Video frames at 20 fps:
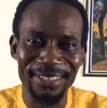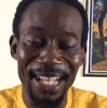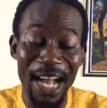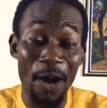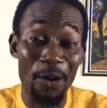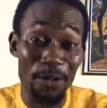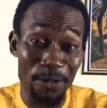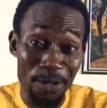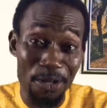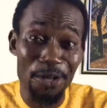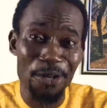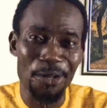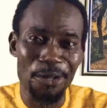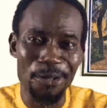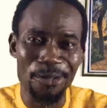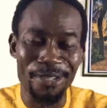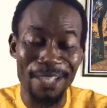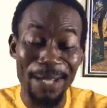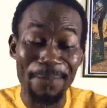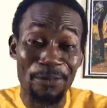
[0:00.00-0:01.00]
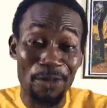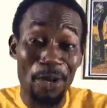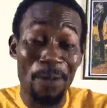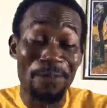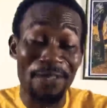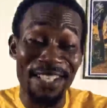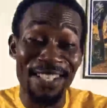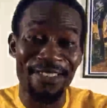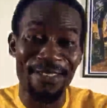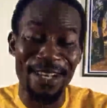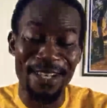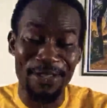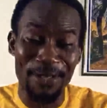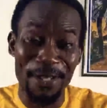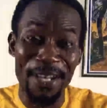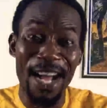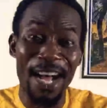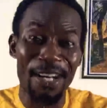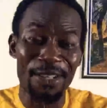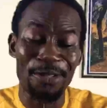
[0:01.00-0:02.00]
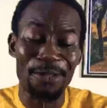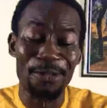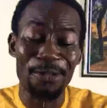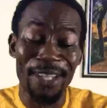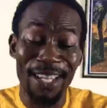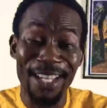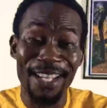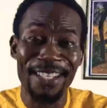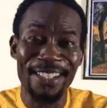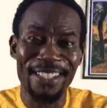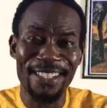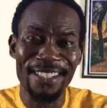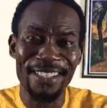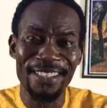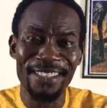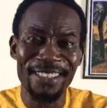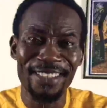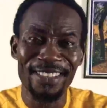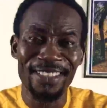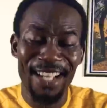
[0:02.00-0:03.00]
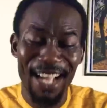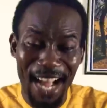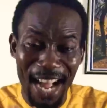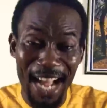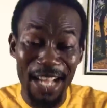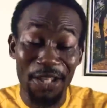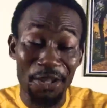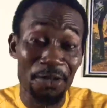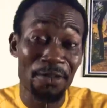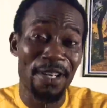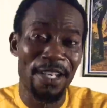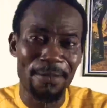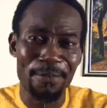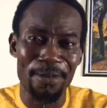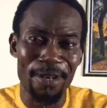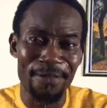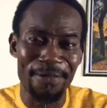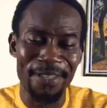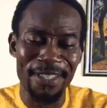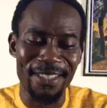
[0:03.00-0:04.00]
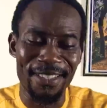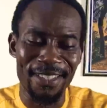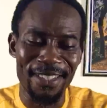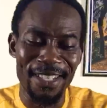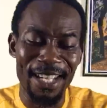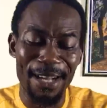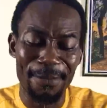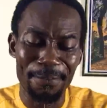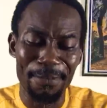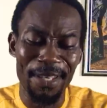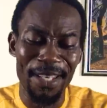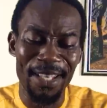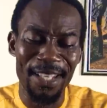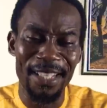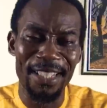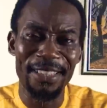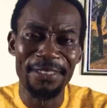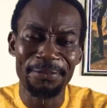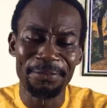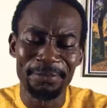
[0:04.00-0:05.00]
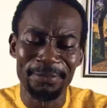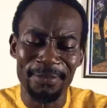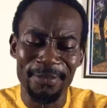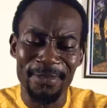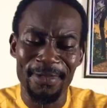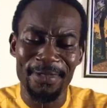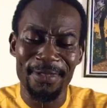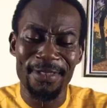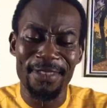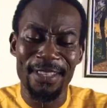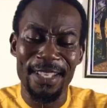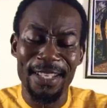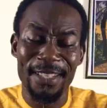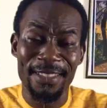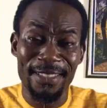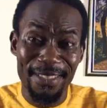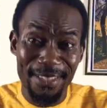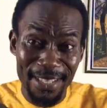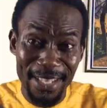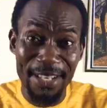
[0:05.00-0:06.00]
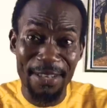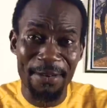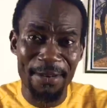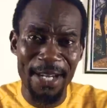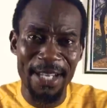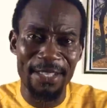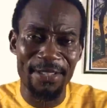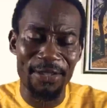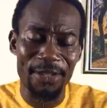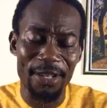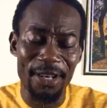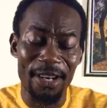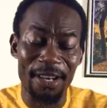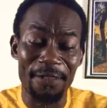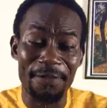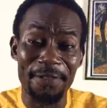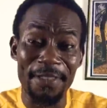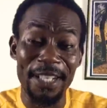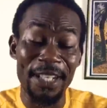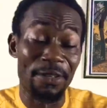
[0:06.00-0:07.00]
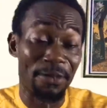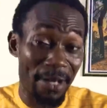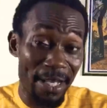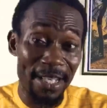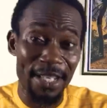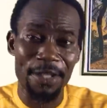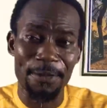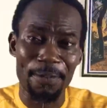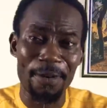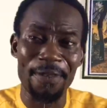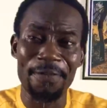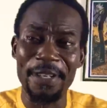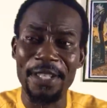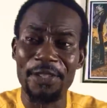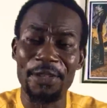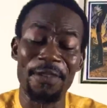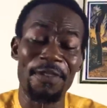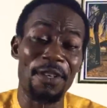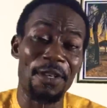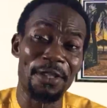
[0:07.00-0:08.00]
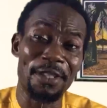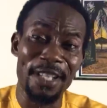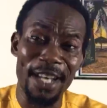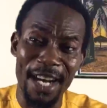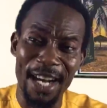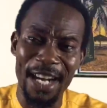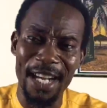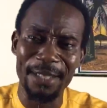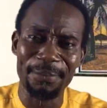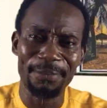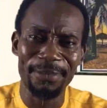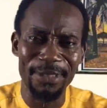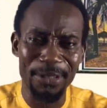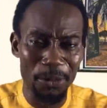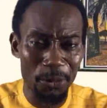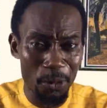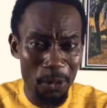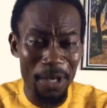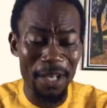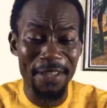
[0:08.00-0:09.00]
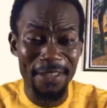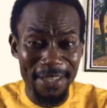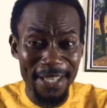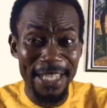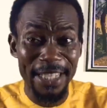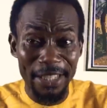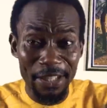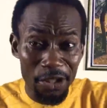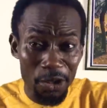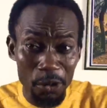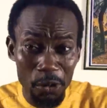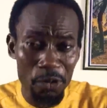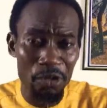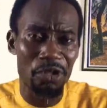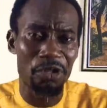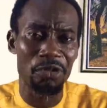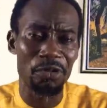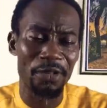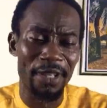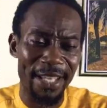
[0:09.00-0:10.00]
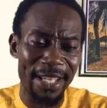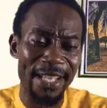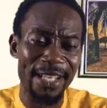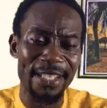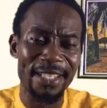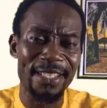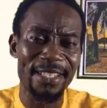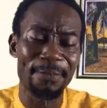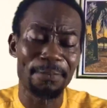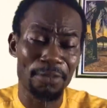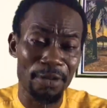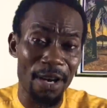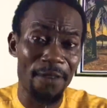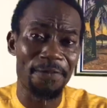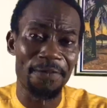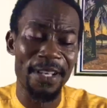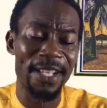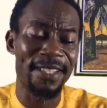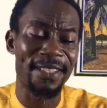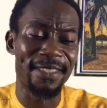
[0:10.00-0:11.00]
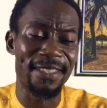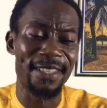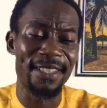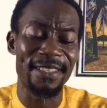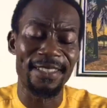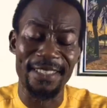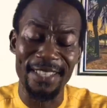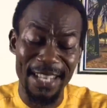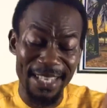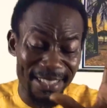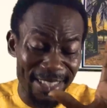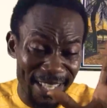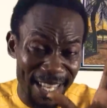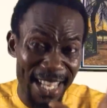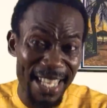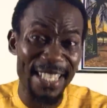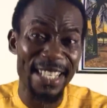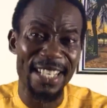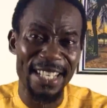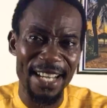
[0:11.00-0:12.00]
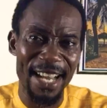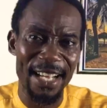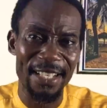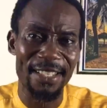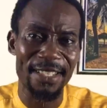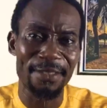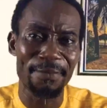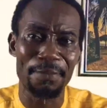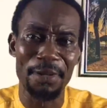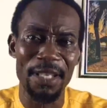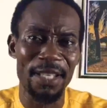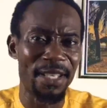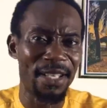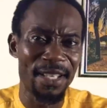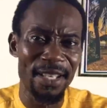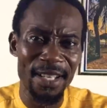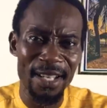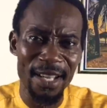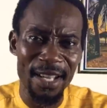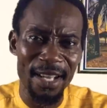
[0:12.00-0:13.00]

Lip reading: I want to show you some top secrets on how to get accurate prophecy. I mean, the secrets of the greatest prophets of all time, what they do to get prophecies that cannot be